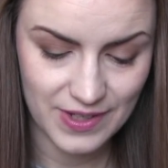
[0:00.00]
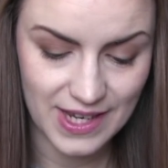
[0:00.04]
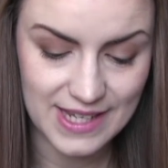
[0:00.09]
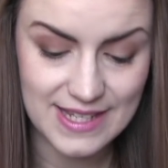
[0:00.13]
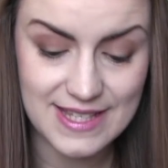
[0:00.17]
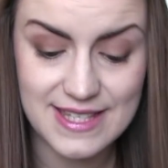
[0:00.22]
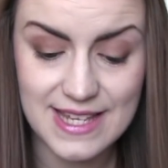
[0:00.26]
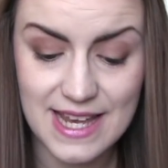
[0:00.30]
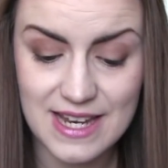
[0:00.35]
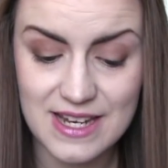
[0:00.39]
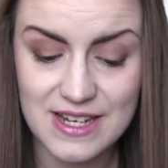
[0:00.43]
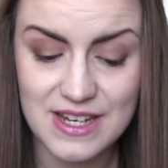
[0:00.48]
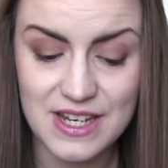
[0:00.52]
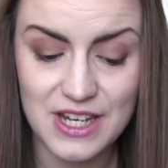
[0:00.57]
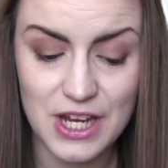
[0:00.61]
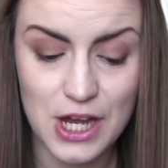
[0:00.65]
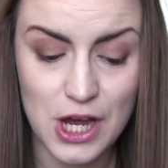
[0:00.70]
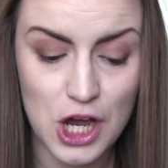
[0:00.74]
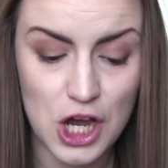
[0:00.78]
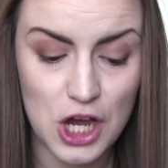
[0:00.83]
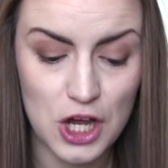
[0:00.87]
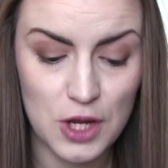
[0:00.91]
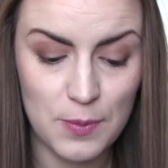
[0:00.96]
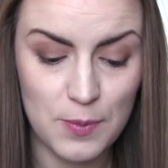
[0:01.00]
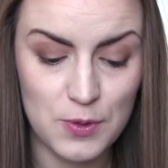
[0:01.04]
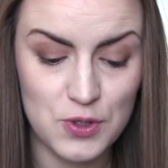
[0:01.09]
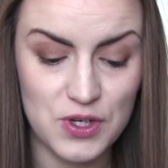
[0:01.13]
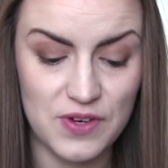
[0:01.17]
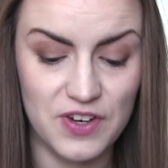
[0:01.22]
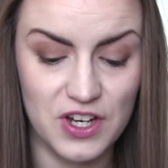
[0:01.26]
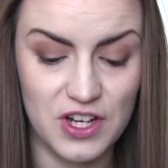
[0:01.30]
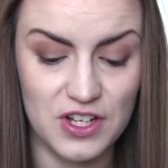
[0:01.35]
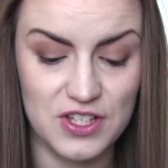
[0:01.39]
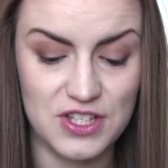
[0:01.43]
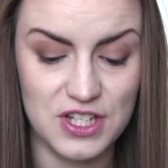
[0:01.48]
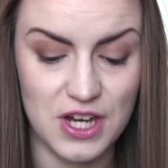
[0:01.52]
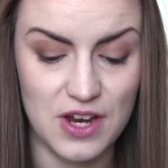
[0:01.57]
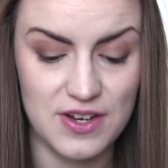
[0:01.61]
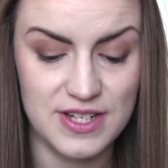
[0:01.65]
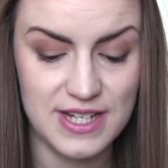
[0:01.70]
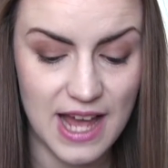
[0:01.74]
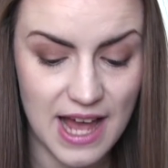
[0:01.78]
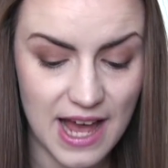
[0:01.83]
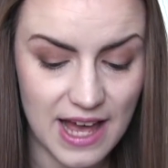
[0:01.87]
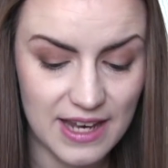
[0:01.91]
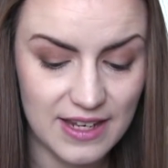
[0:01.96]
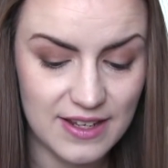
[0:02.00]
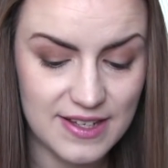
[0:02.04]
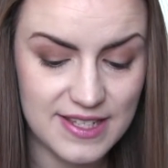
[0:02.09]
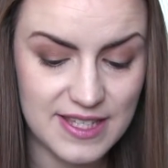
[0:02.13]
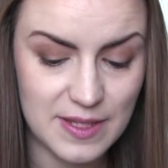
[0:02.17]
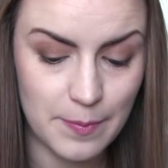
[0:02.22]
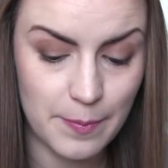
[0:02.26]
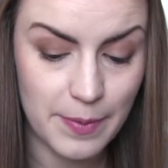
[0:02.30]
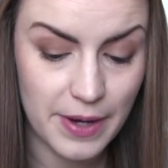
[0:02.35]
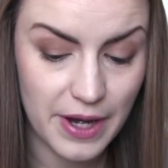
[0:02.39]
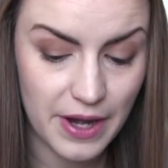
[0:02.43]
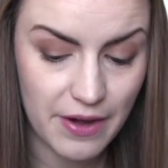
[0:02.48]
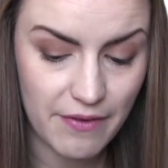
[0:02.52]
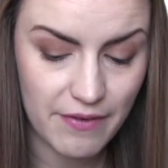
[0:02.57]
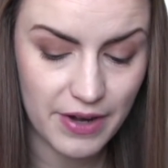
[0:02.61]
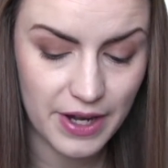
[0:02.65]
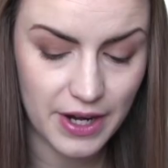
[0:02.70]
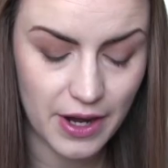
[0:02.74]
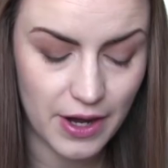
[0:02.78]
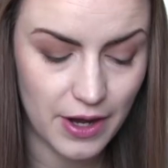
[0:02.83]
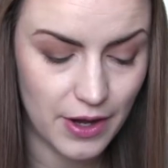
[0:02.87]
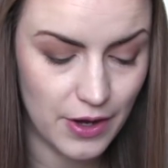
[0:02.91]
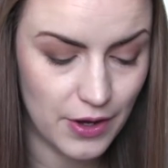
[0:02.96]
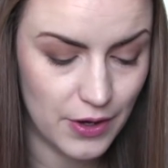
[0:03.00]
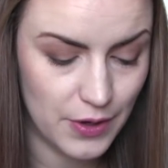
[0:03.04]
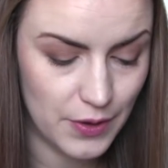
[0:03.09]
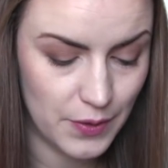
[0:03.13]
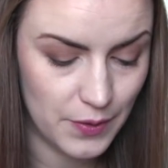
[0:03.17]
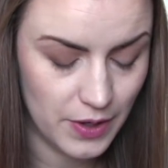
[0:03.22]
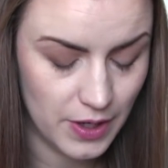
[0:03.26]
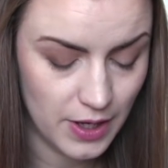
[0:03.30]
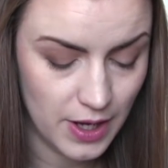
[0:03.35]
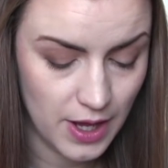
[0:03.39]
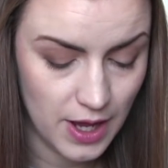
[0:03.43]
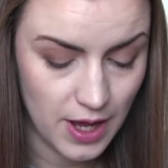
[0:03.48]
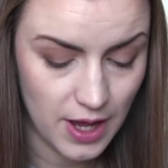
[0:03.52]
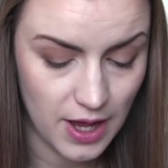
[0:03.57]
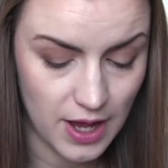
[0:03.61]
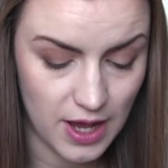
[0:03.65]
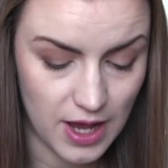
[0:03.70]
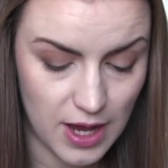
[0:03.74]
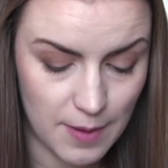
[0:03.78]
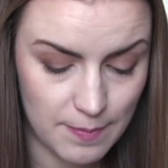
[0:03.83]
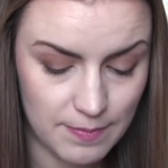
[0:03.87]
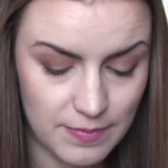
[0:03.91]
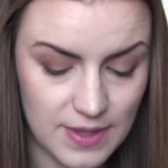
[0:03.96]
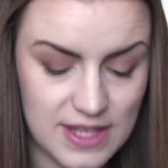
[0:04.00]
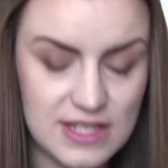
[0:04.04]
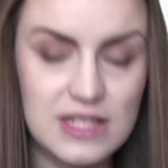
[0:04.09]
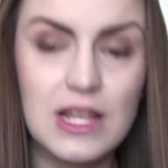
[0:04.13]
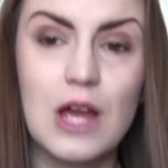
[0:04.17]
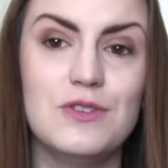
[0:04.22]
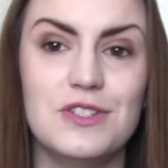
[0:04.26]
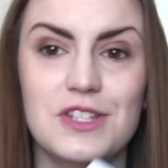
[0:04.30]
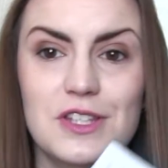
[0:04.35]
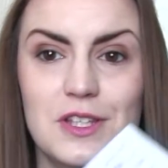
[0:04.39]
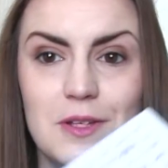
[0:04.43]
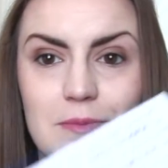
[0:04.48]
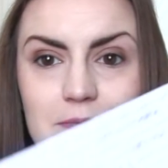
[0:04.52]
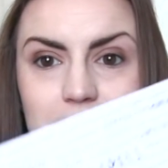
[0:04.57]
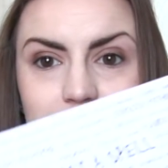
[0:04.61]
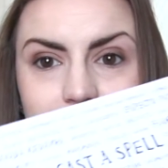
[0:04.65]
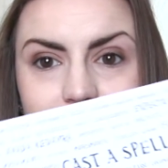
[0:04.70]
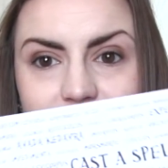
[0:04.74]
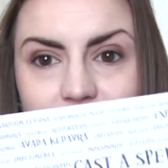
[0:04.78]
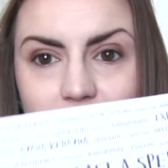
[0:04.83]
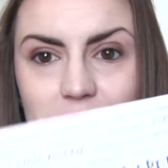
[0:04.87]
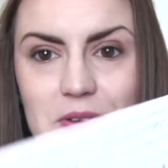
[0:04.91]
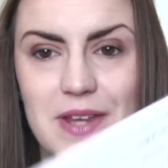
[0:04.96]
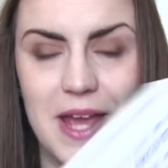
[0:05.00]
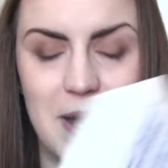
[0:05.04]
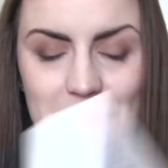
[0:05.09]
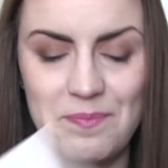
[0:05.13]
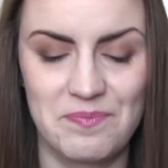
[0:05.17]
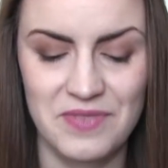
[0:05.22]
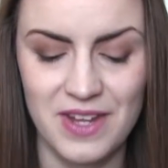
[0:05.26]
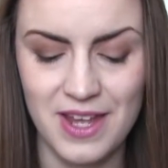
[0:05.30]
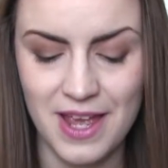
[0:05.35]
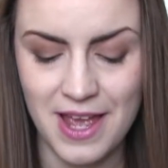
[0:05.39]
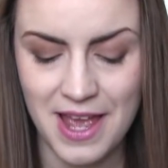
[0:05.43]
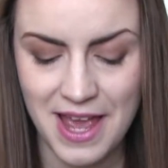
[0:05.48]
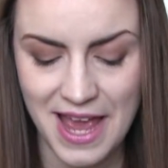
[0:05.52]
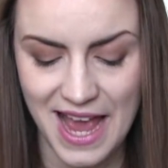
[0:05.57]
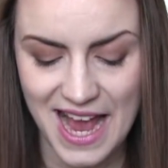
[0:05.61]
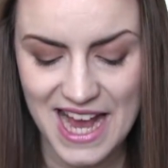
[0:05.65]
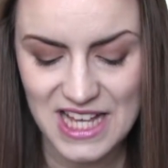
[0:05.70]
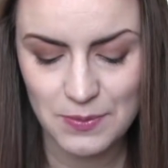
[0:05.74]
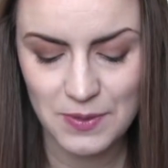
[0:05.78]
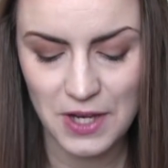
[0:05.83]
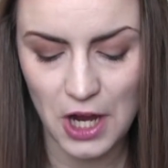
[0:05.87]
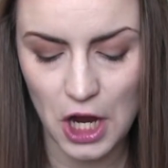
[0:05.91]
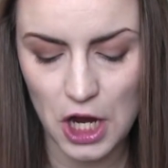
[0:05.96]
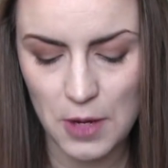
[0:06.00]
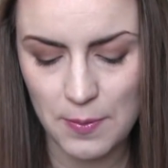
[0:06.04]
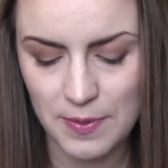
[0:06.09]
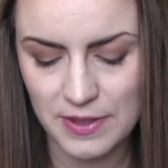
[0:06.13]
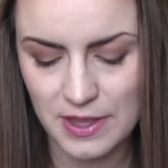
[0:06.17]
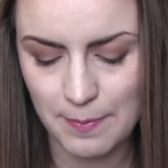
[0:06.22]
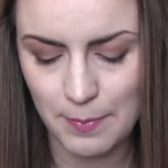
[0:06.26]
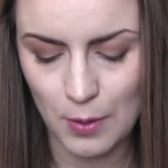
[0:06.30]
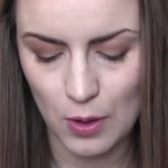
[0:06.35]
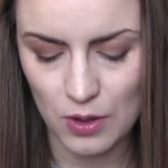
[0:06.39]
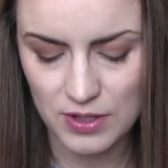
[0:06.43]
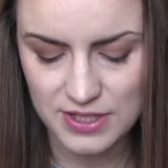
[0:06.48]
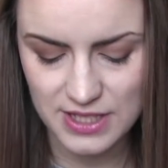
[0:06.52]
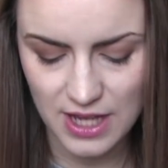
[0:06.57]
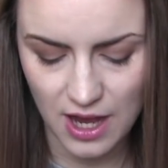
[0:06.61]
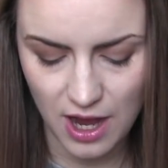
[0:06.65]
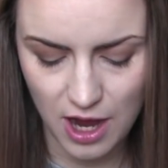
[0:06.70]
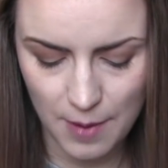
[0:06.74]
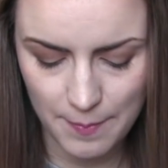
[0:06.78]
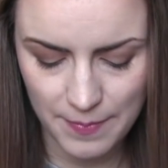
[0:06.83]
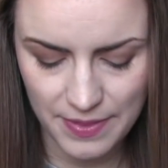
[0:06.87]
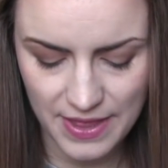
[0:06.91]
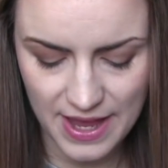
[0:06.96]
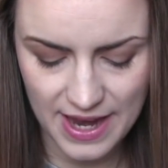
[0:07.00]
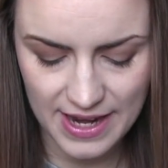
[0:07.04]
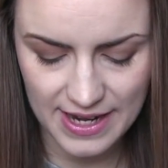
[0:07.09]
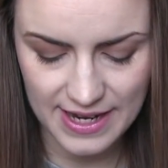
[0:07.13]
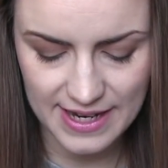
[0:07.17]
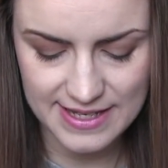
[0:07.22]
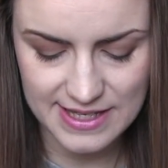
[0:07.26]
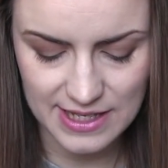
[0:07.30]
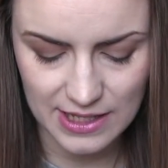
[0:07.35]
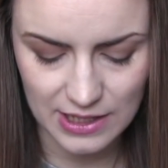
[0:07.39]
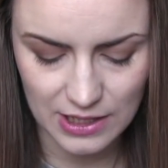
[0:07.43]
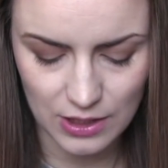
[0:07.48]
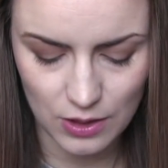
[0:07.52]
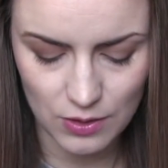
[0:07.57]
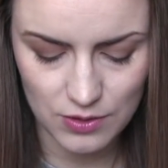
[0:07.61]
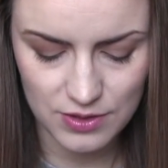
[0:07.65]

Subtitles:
Incendio, Petrificus Totalis, Imperio, there's loads of them. So yeah, as we open the box up, there is